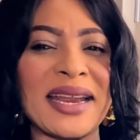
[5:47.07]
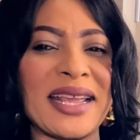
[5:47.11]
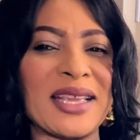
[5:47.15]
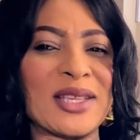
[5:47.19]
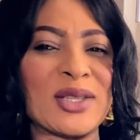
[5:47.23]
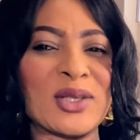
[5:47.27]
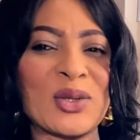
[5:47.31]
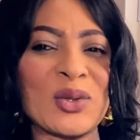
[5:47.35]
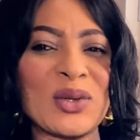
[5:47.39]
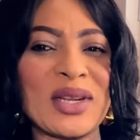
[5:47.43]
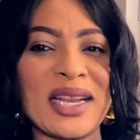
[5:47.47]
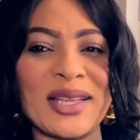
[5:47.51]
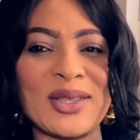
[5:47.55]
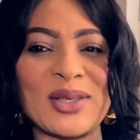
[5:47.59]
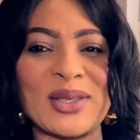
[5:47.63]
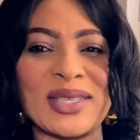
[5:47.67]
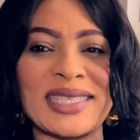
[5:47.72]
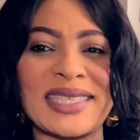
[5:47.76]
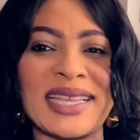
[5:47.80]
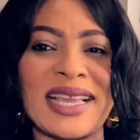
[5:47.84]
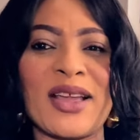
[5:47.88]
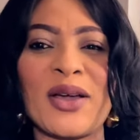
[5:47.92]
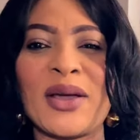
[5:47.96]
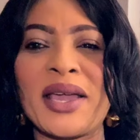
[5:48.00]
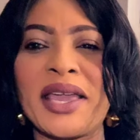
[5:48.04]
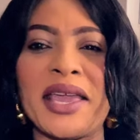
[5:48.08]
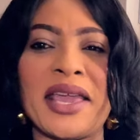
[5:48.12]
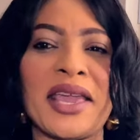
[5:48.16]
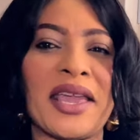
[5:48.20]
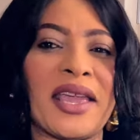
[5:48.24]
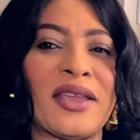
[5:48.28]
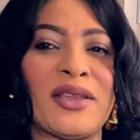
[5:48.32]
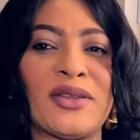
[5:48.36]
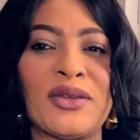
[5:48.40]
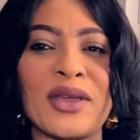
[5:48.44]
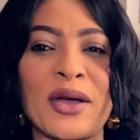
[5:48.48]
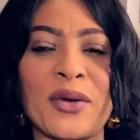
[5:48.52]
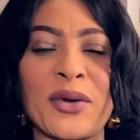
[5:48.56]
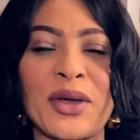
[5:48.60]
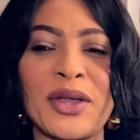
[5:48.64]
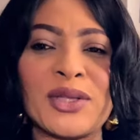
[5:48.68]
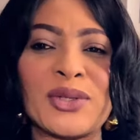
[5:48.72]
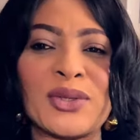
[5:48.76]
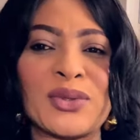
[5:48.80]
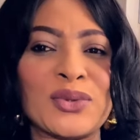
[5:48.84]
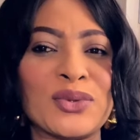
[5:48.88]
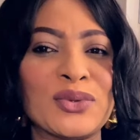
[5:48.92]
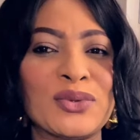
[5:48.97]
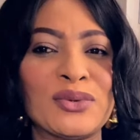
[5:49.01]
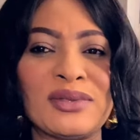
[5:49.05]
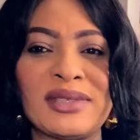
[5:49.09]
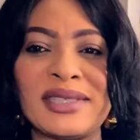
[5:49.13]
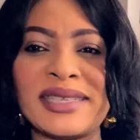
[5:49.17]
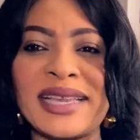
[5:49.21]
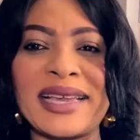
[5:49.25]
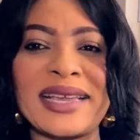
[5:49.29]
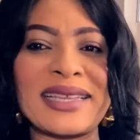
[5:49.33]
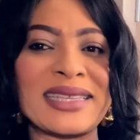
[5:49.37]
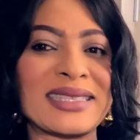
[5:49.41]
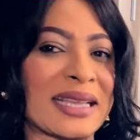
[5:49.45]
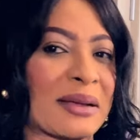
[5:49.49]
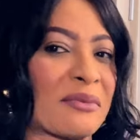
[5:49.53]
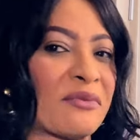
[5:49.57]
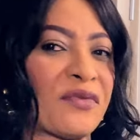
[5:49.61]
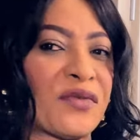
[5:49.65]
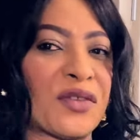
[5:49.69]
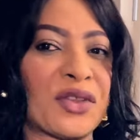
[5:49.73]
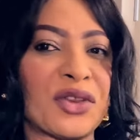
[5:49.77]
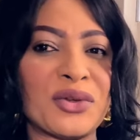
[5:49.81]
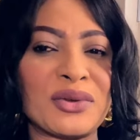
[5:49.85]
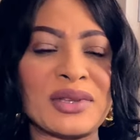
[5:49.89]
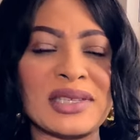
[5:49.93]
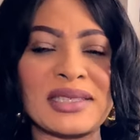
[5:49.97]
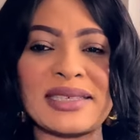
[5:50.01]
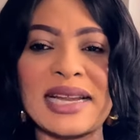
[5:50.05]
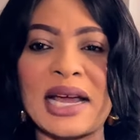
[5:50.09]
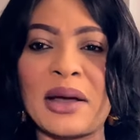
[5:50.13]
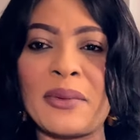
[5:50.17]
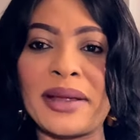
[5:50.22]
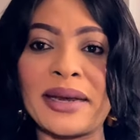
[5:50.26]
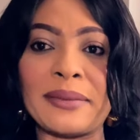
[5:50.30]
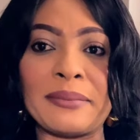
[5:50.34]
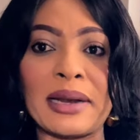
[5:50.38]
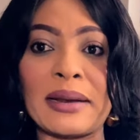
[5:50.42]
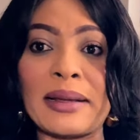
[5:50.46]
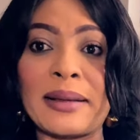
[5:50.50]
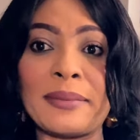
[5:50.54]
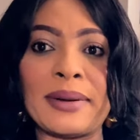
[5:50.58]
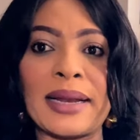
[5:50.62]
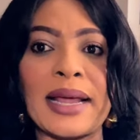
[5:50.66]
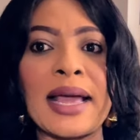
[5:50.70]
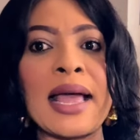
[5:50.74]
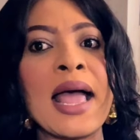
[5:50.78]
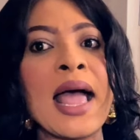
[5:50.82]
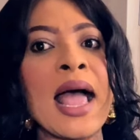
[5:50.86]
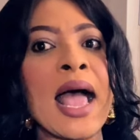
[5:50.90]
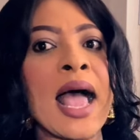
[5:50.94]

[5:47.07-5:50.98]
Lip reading: It's too late to say, okay, you're going to take some videos down and blah blah.